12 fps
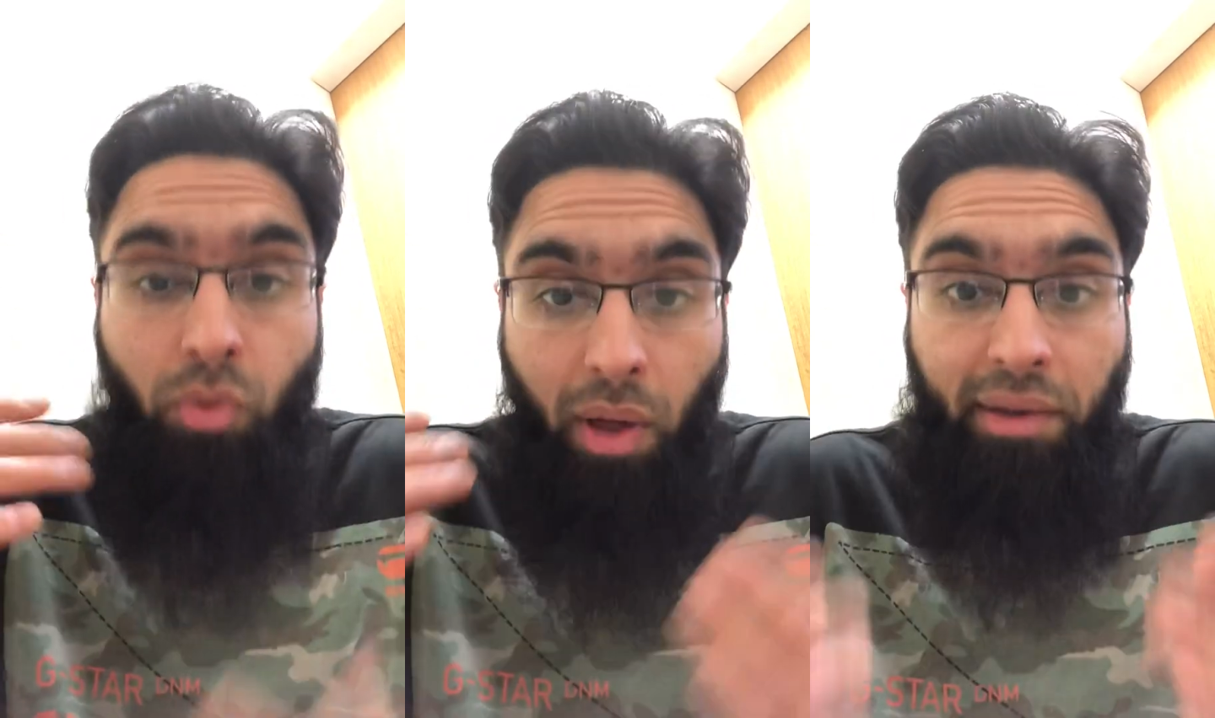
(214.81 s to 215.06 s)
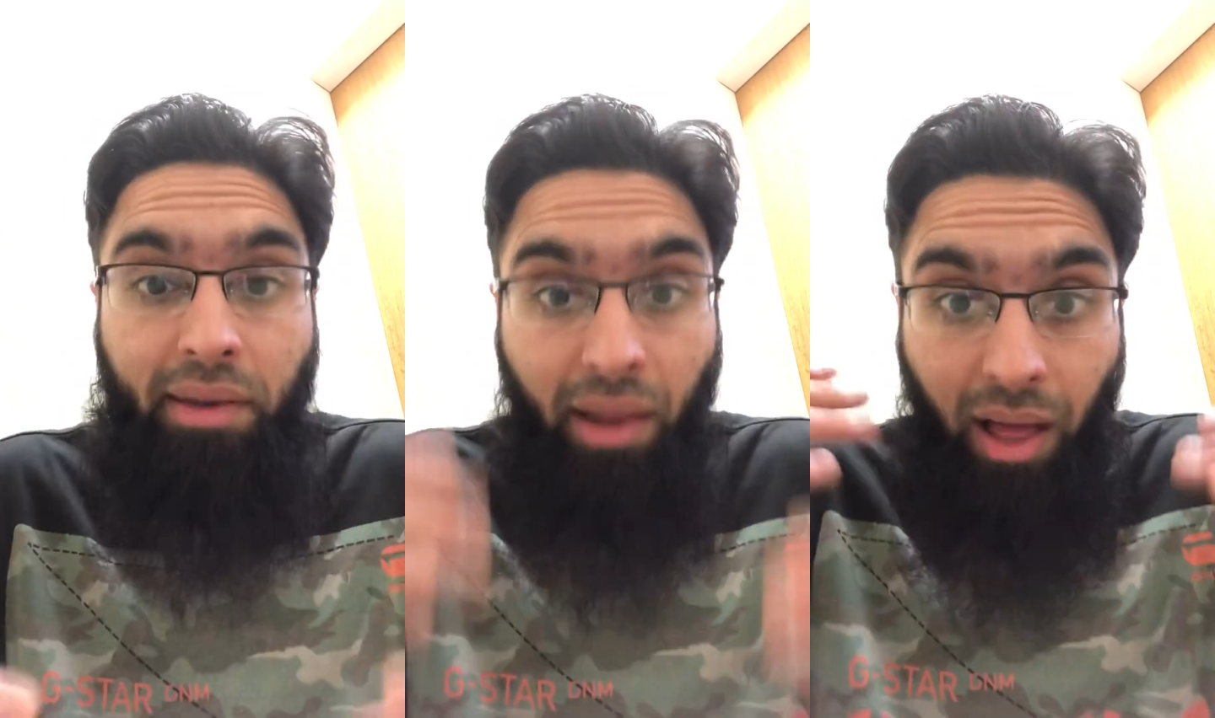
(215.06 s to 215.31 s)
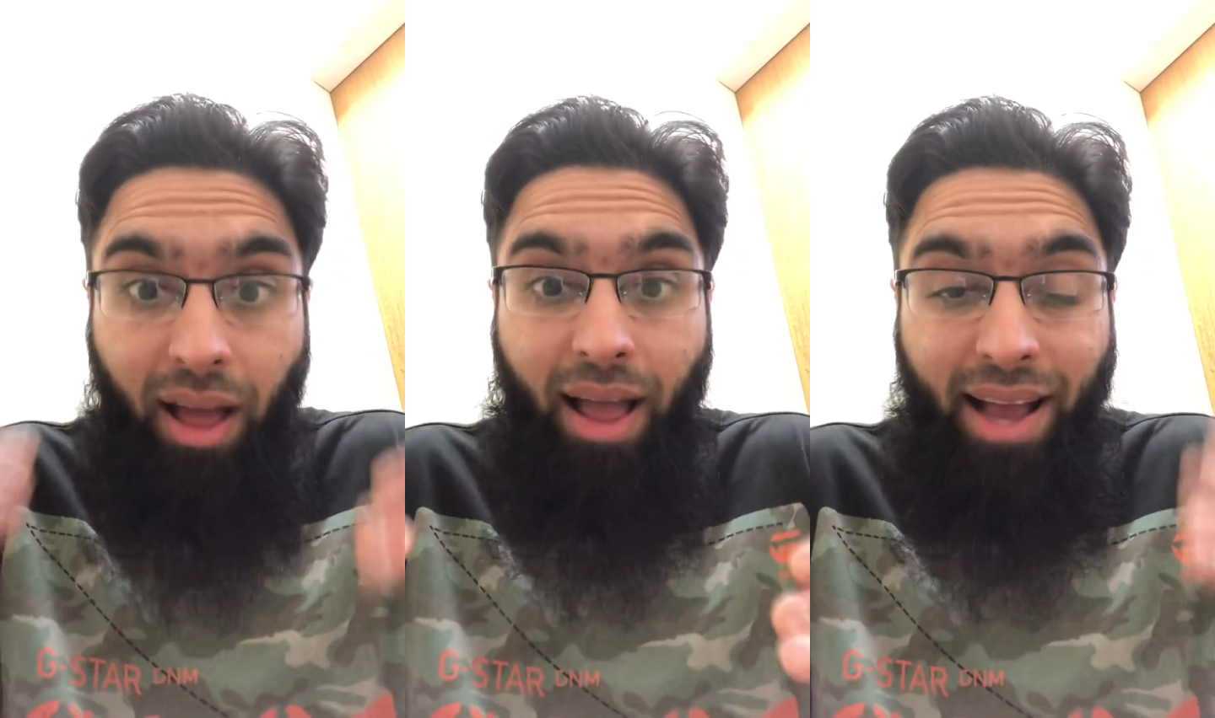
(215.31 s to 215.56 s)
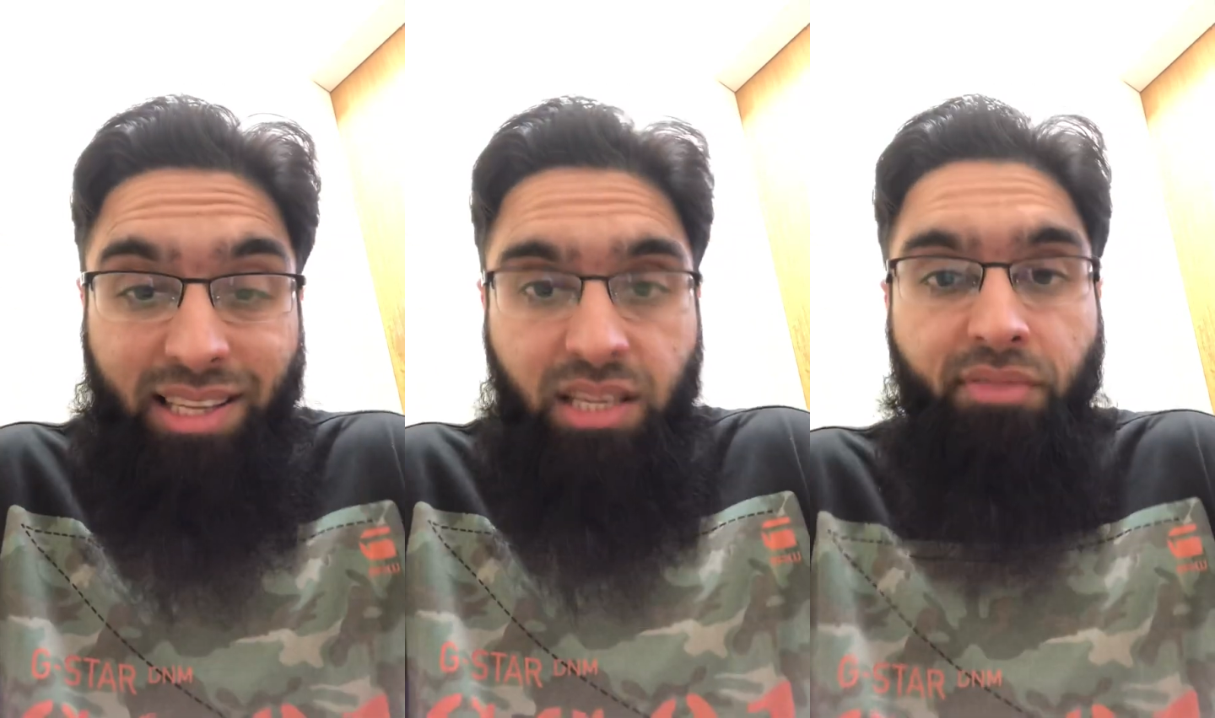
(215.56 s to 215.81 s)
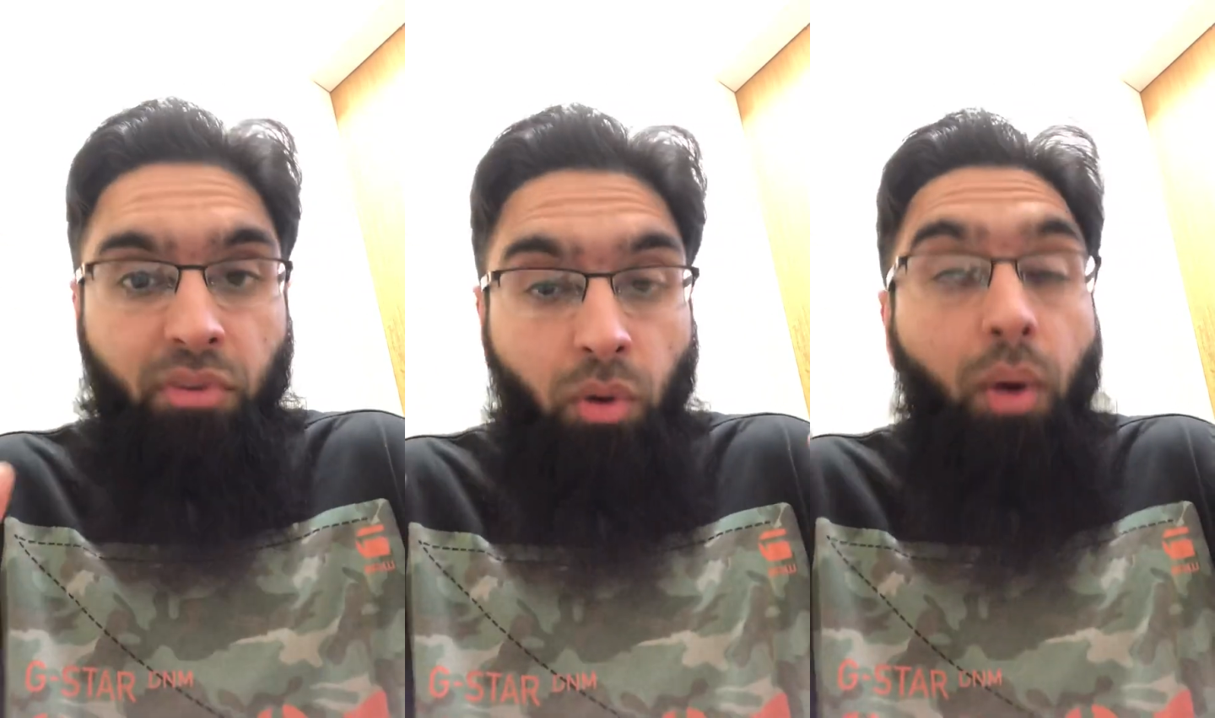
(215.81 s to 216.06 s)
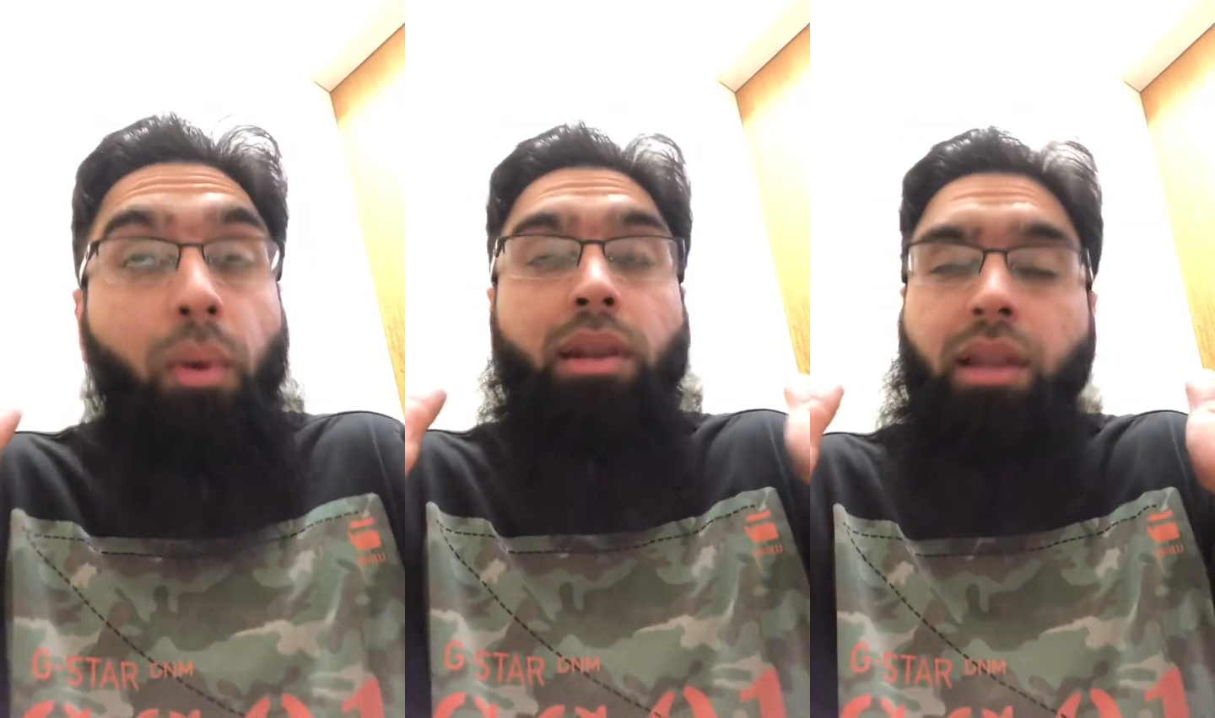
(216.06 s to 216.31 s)
to Allah as if, look,
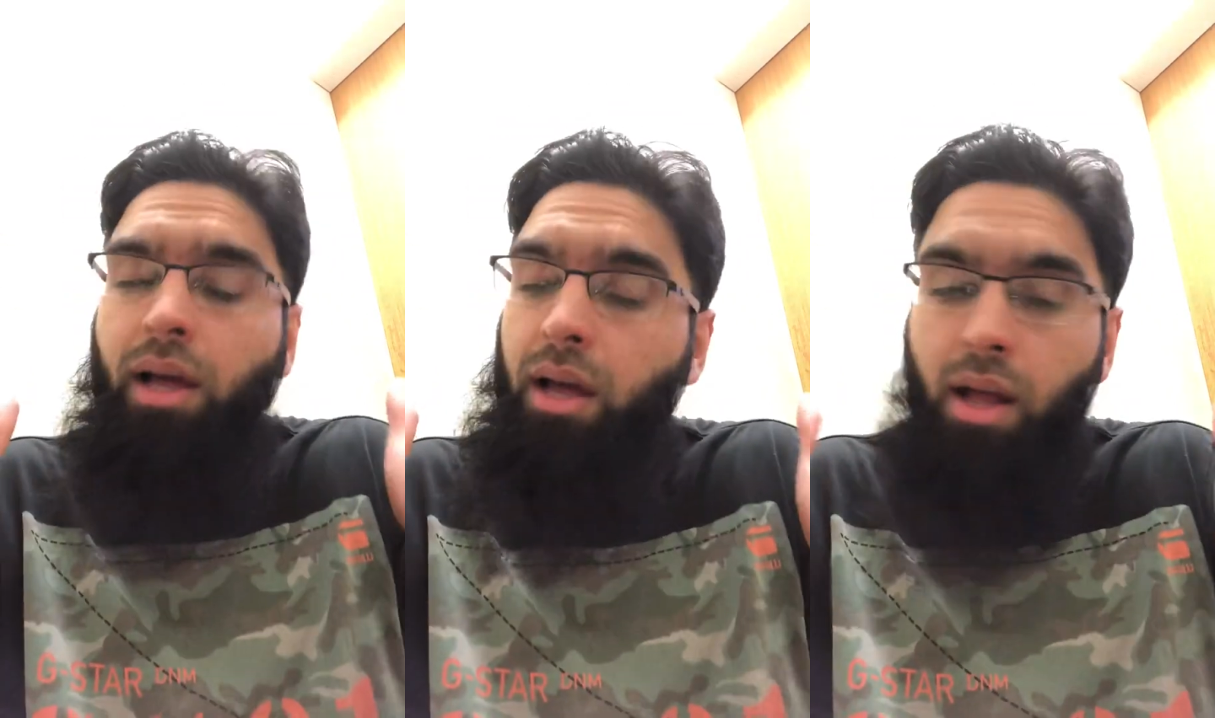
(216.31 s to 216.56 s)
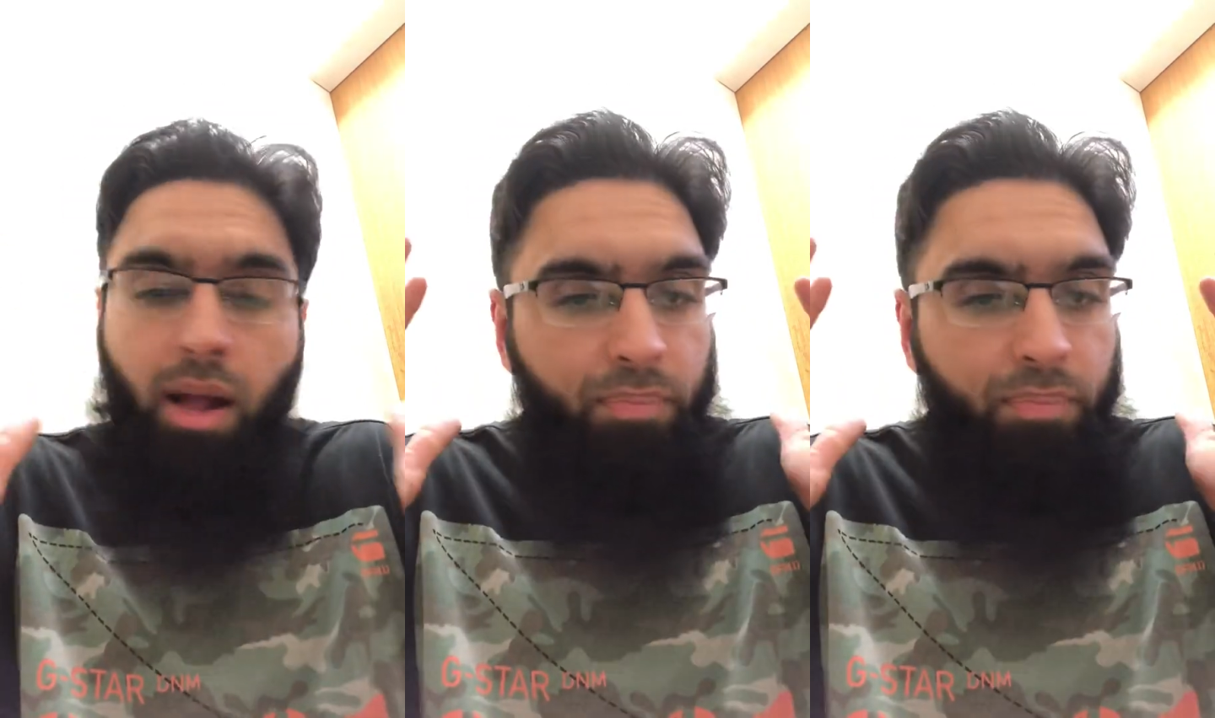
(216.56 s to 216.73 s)
oh Allah,